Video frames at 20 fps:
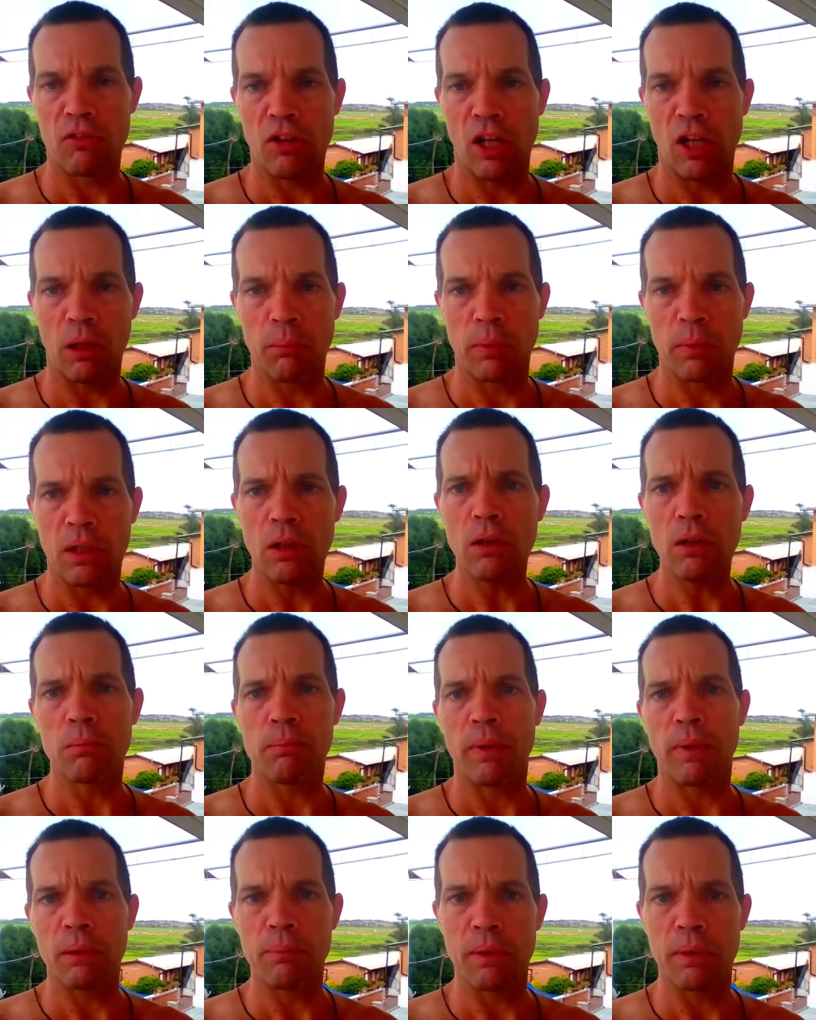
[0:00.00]
telling me, oh,
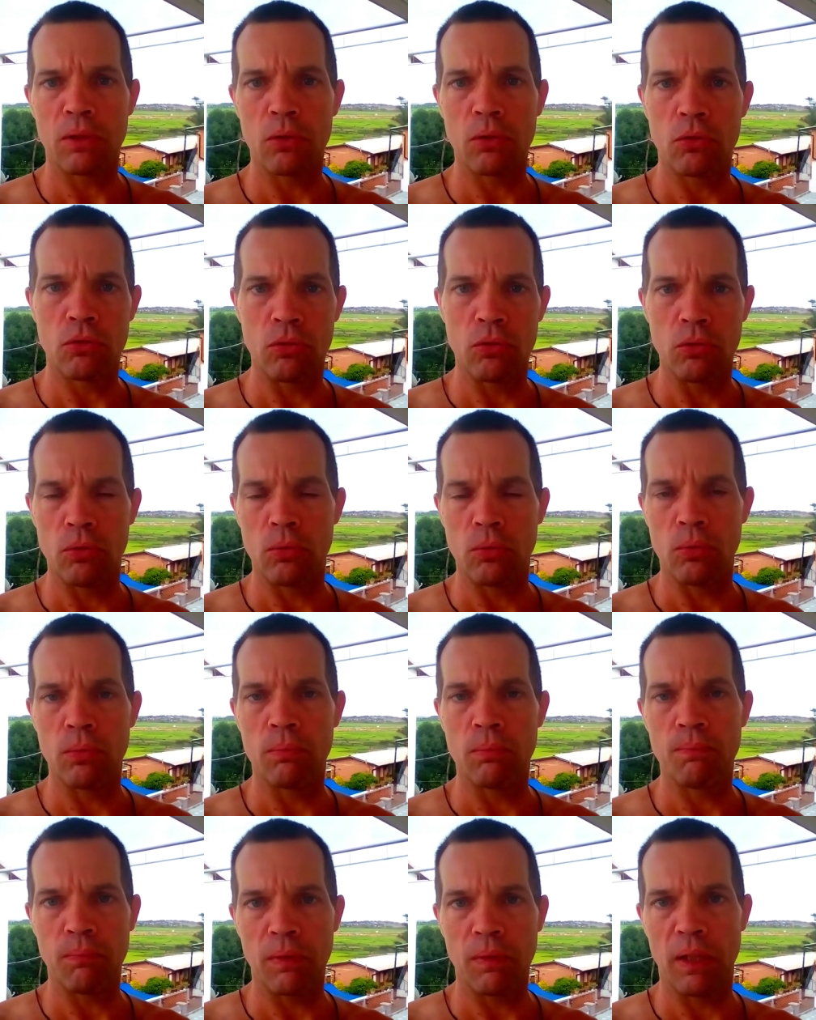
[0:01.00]
it might be good to
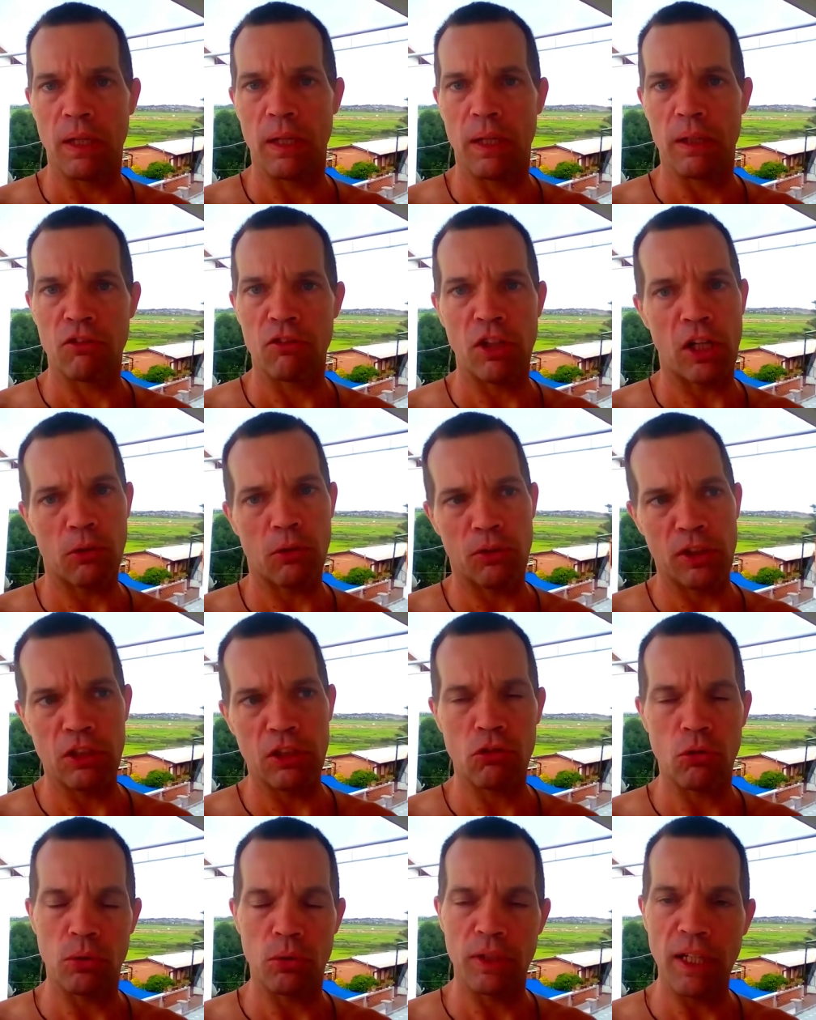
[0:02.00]
tackle
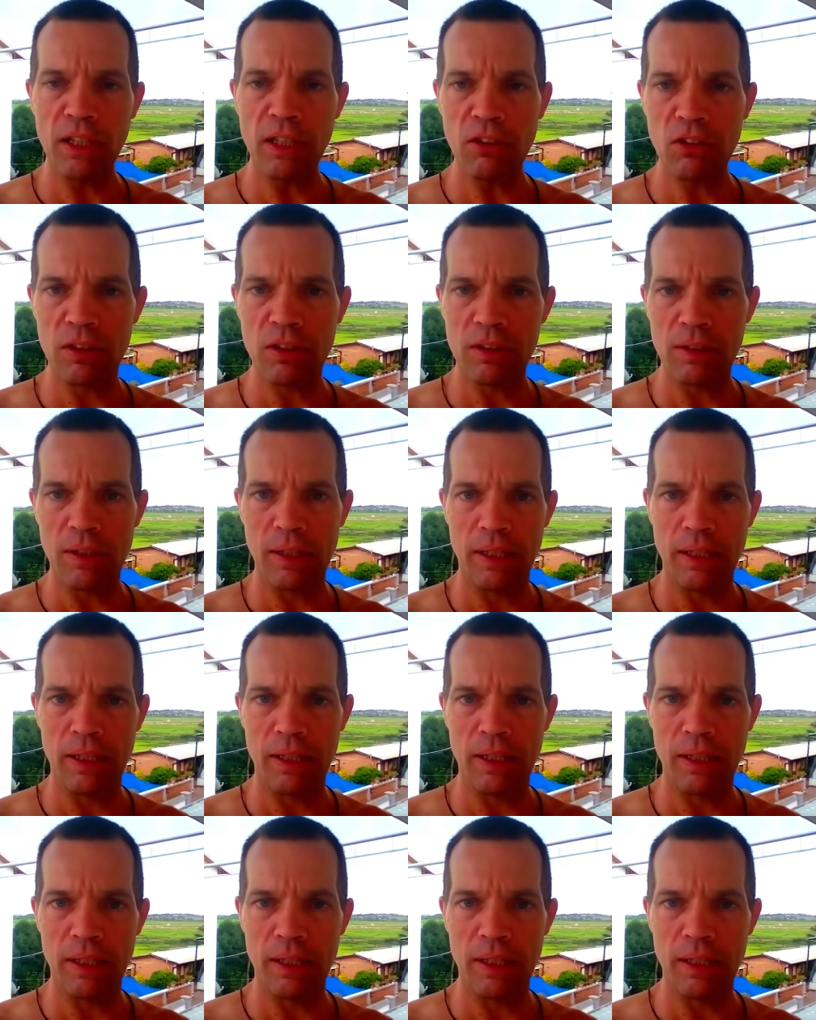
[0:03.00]
this or that.